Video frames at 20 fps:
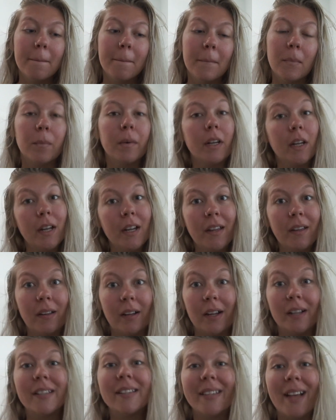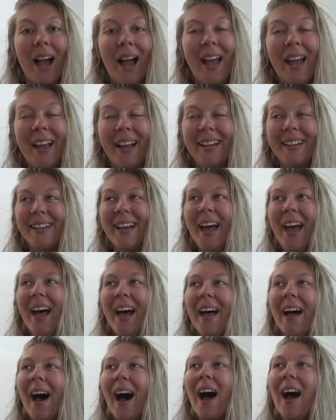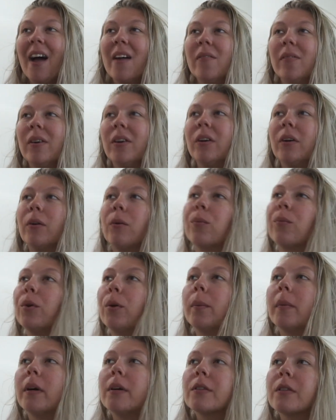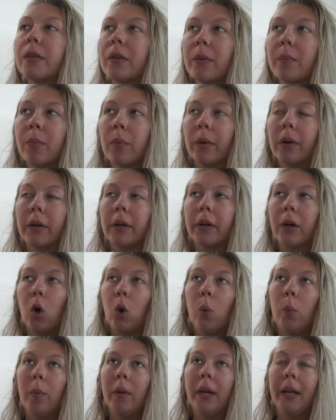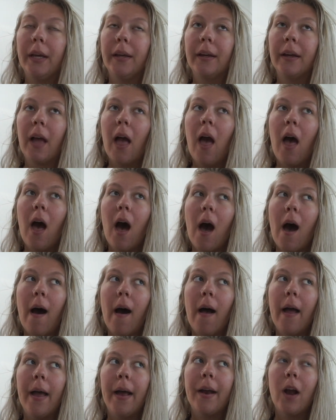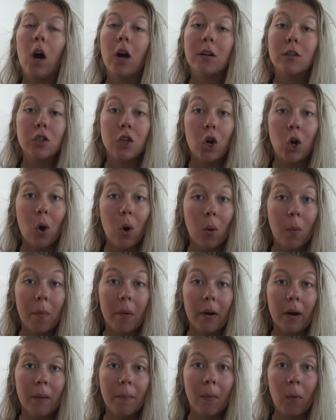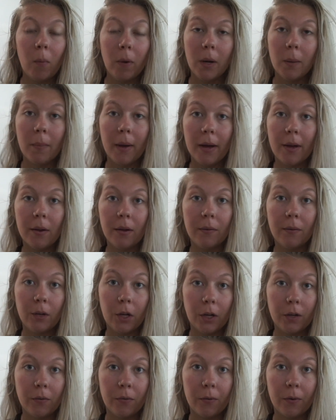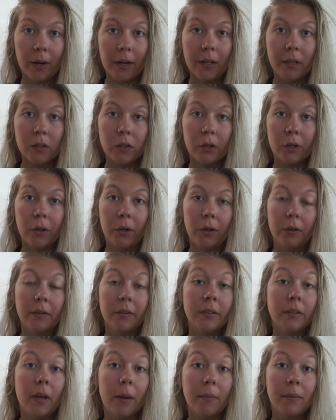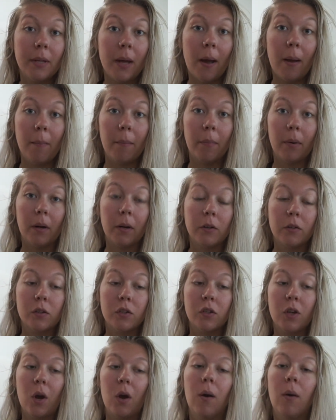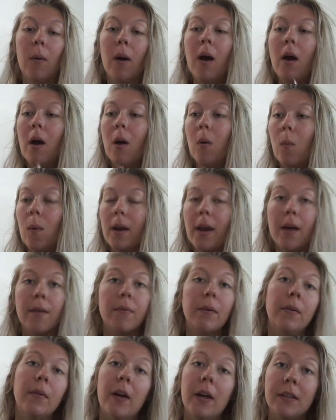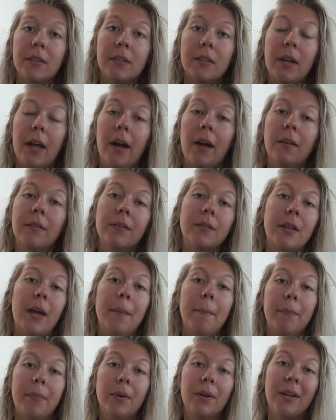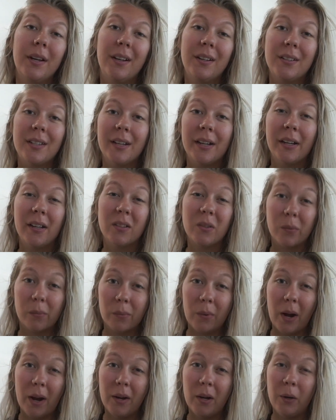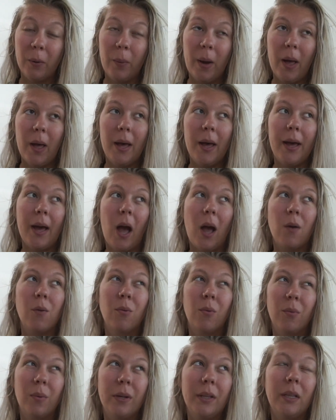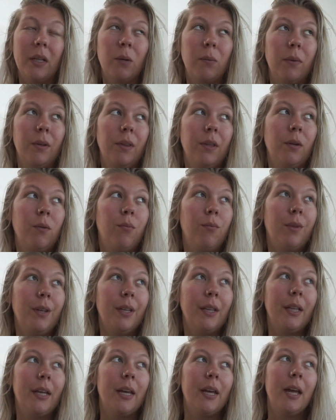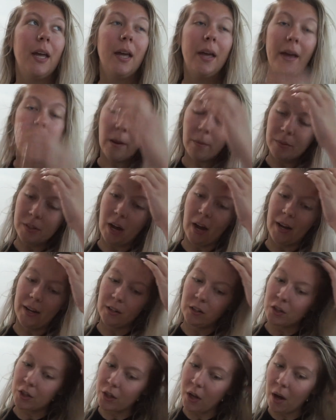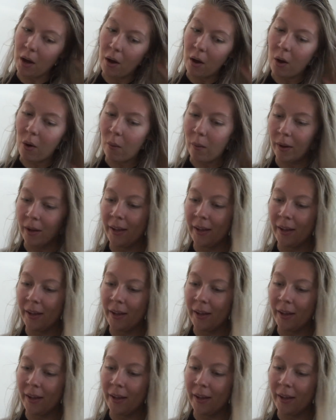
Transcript: ridiculous. And I've heard rumors of the border opening in October, but one of my good friends heard September. So whenever that's announced, I'm booking tickets right away. I really, really, really am dying to go.